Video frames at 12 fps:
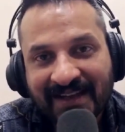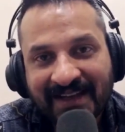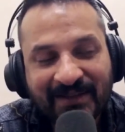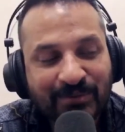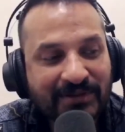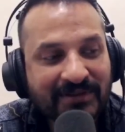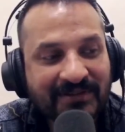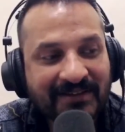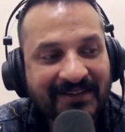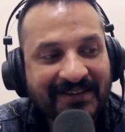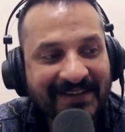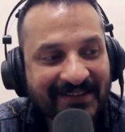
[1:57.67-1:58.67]
It will
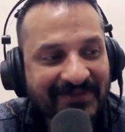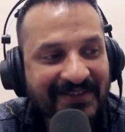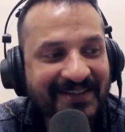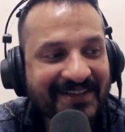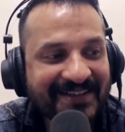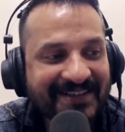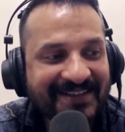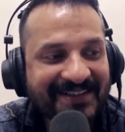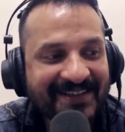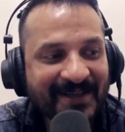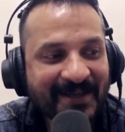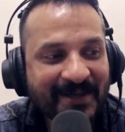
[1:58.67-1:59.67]

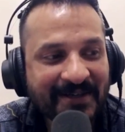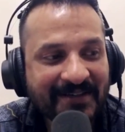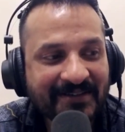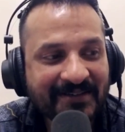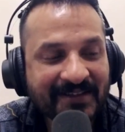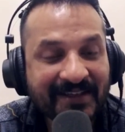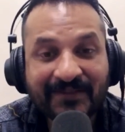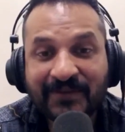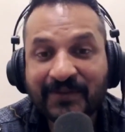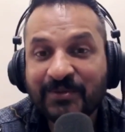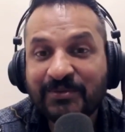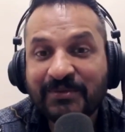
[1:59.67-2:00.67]
definitely give
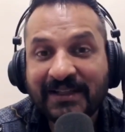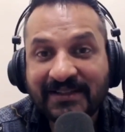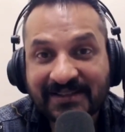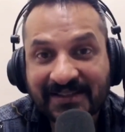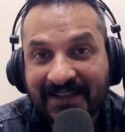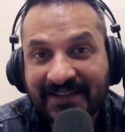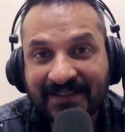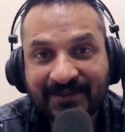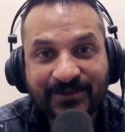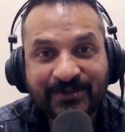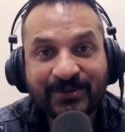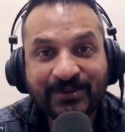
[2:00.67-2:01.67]
you insight
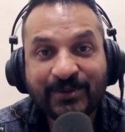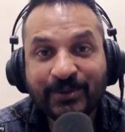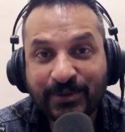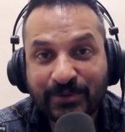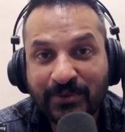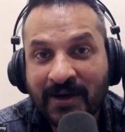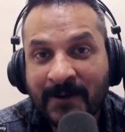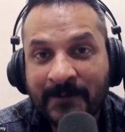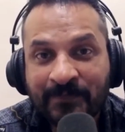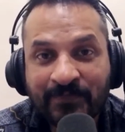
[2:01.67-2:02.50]
into who you are,